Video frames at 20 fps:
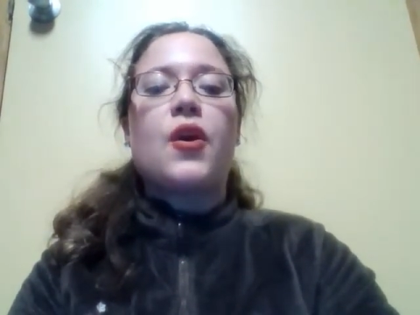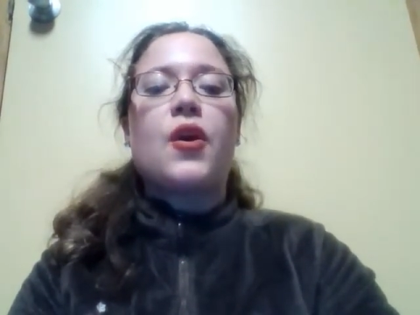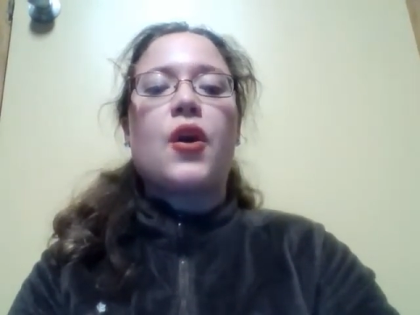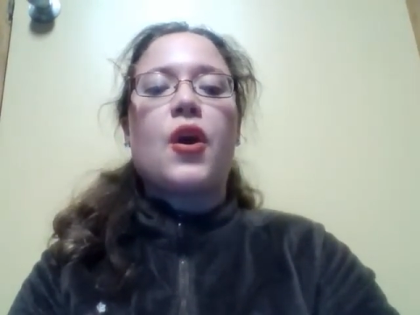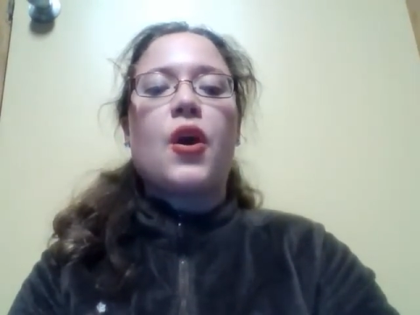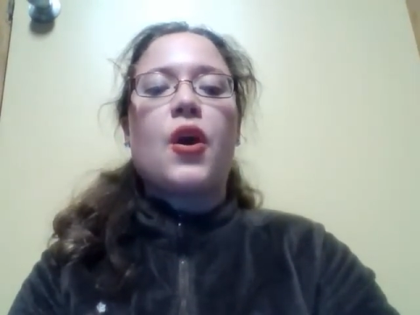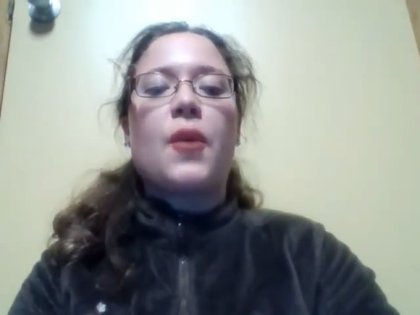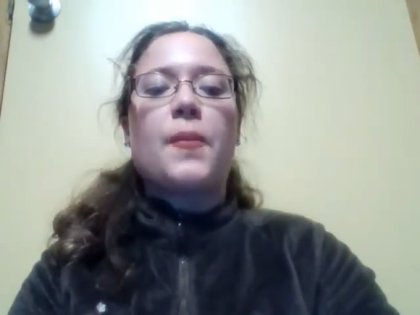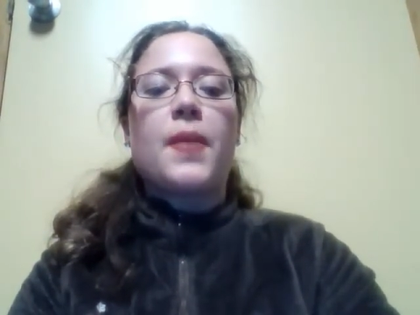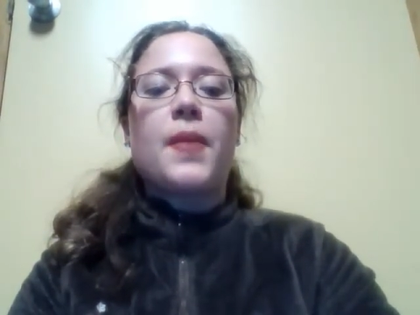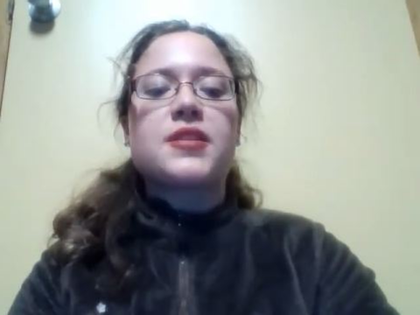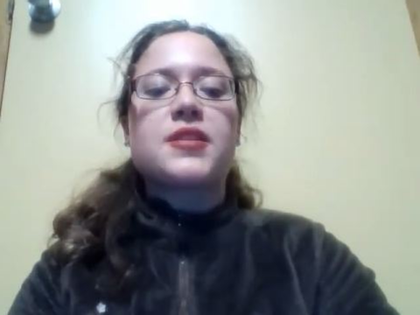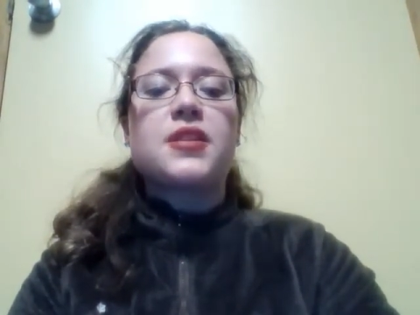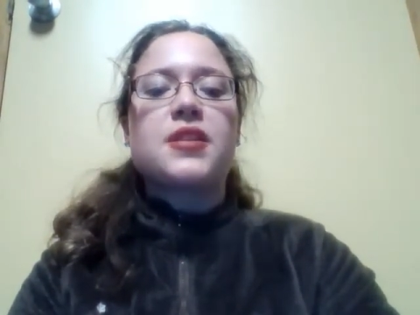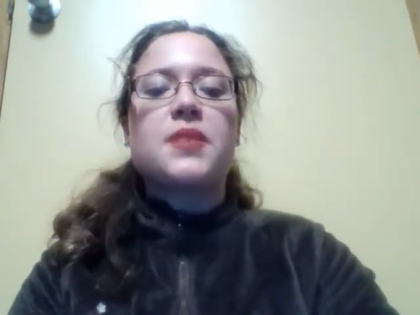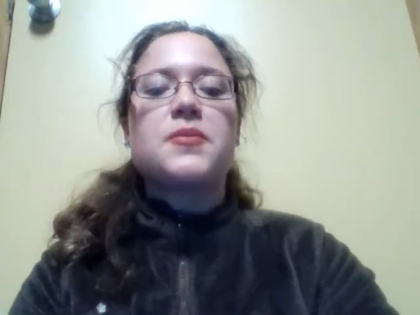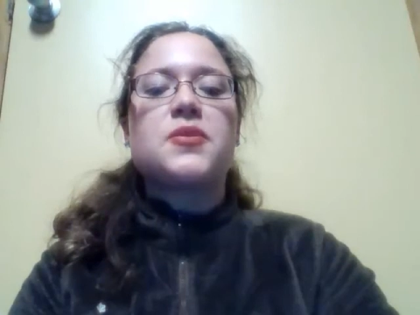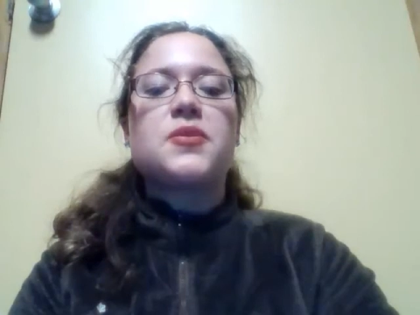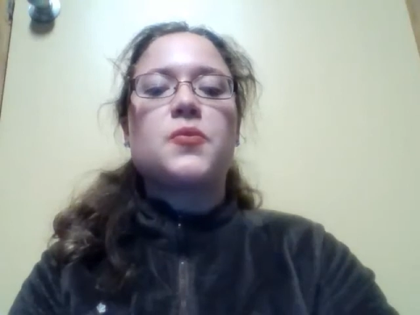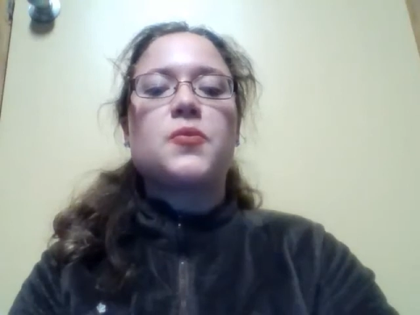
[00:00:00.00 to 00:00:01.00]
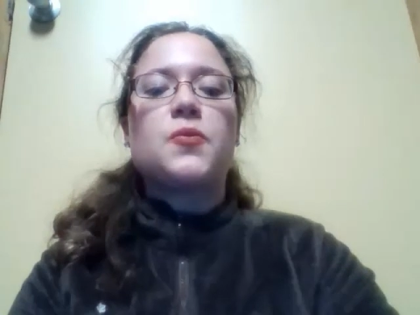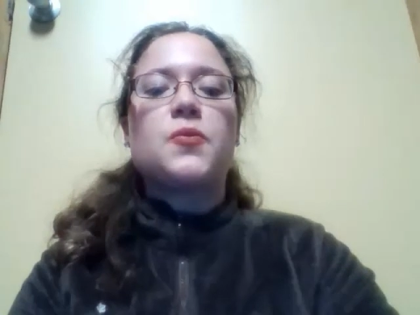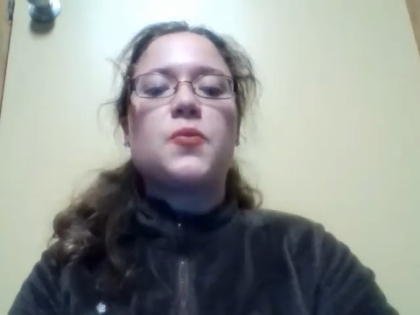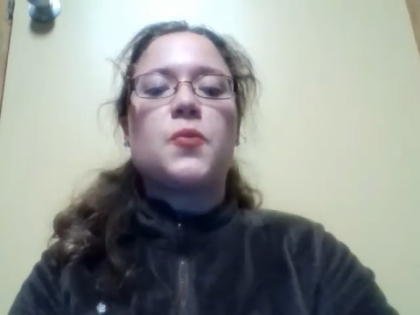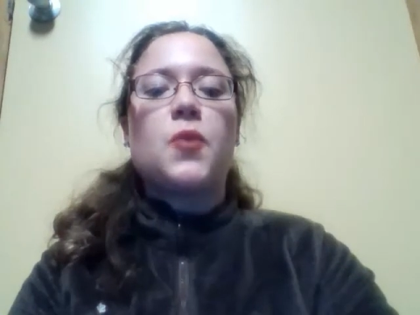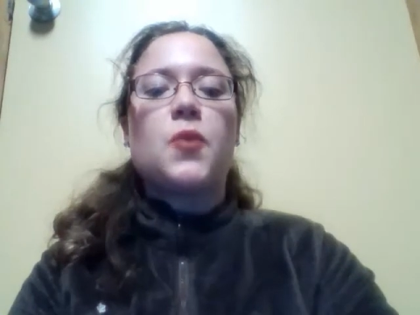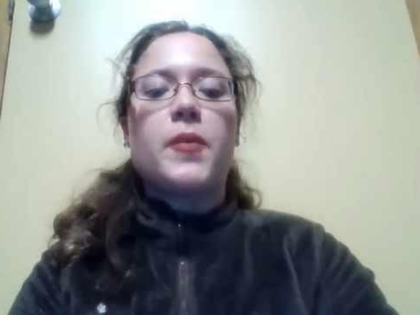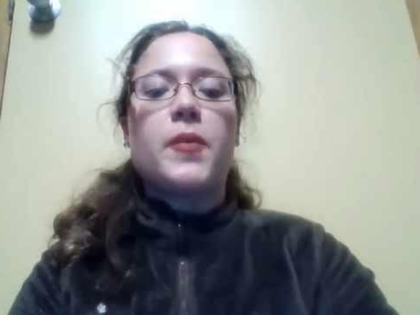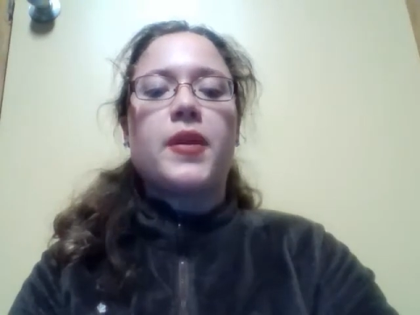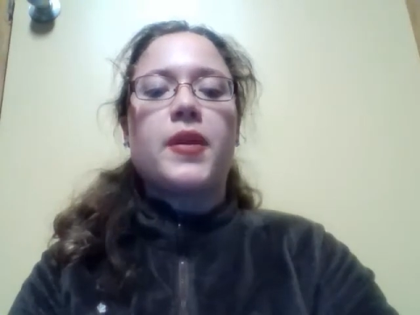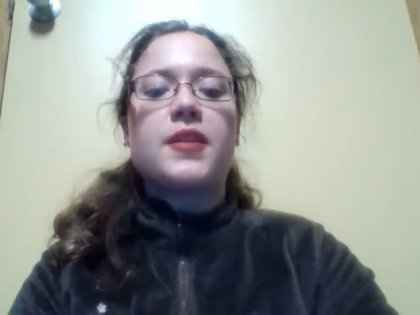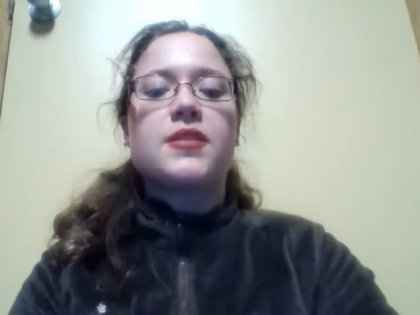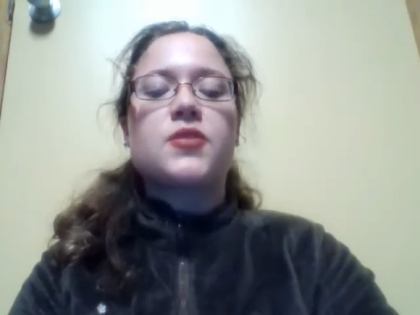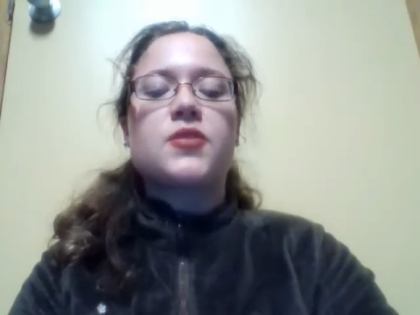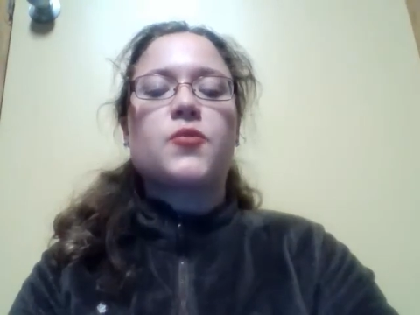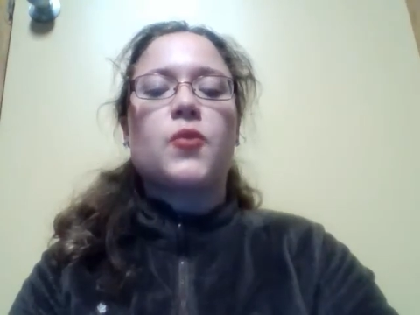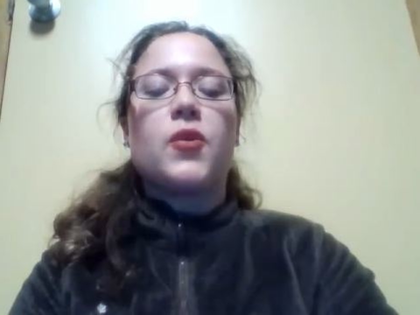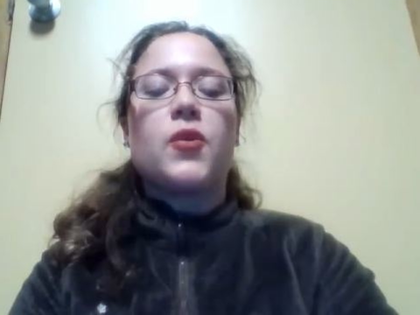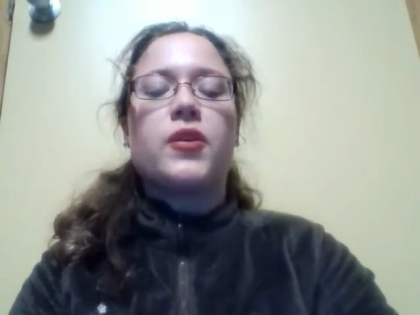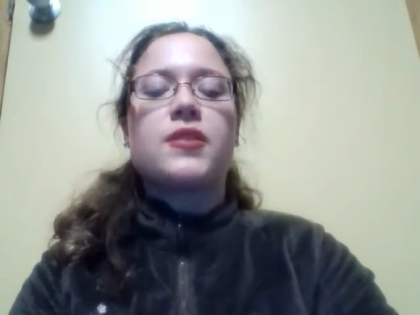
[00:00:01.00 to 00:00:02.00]
a Muslim
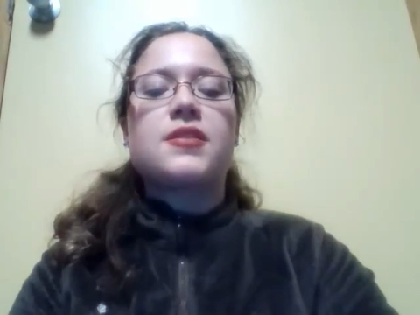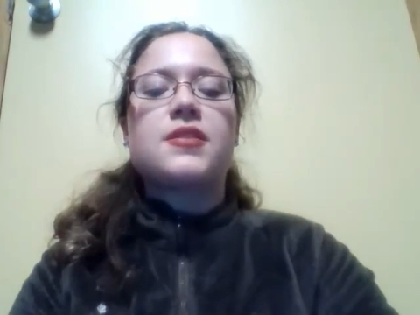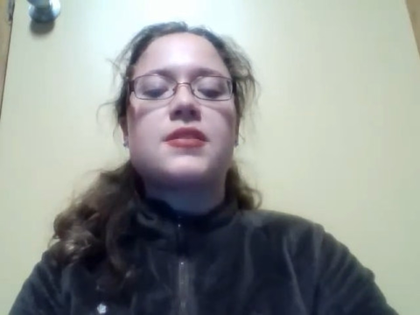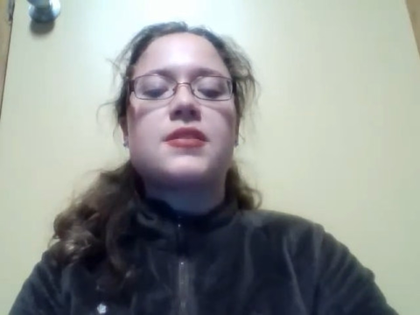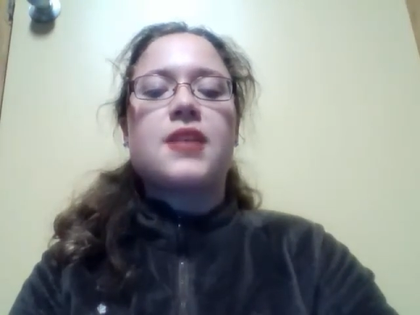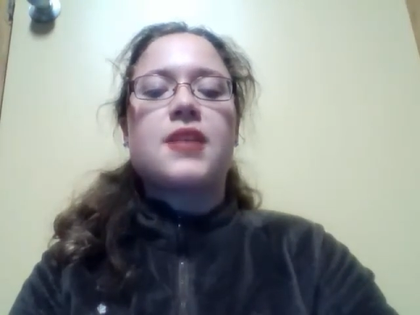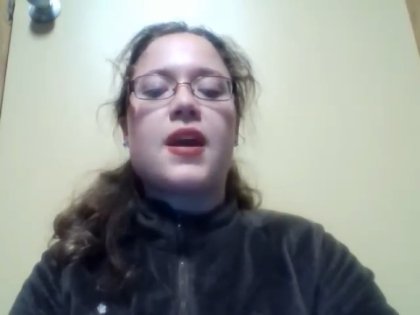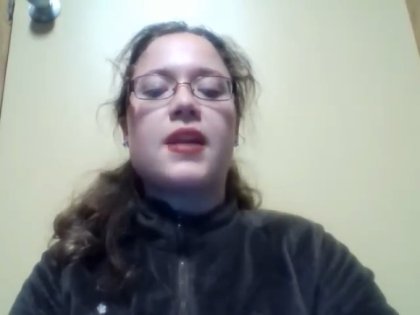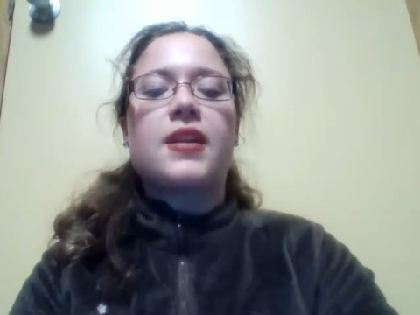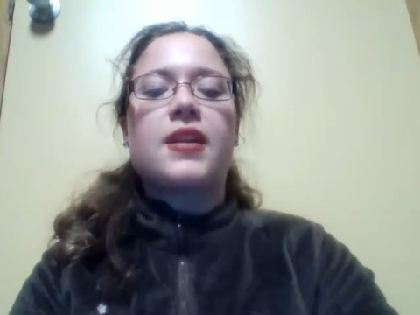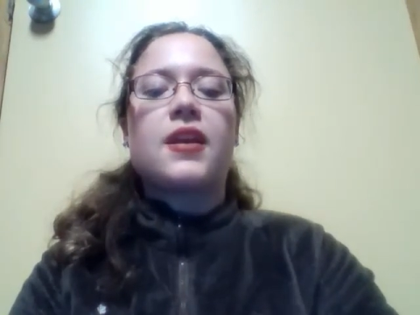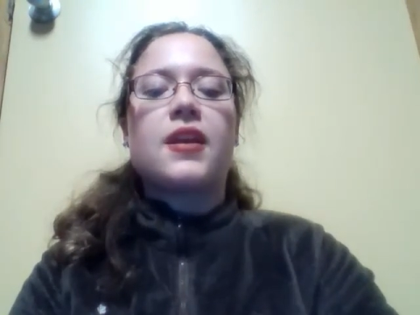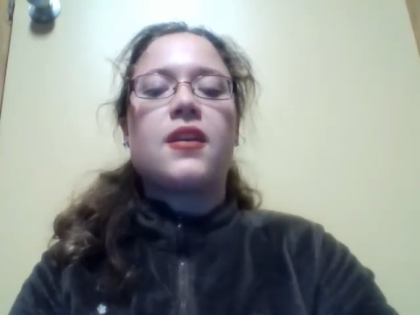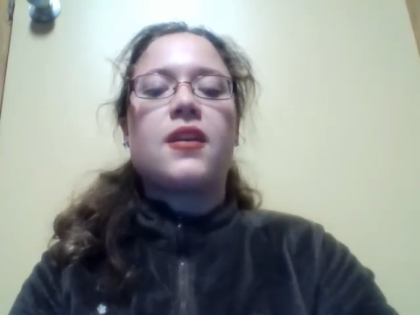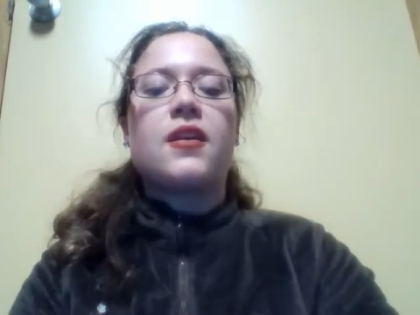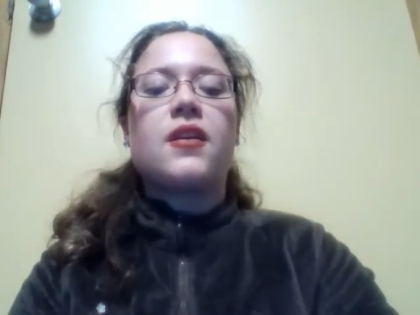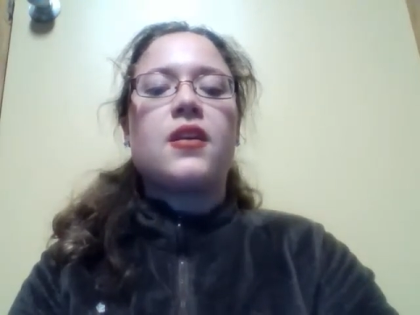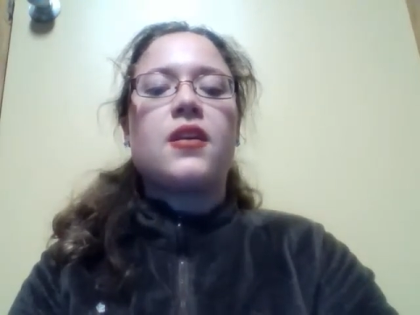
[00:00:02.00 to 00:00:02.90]
woman's role in society,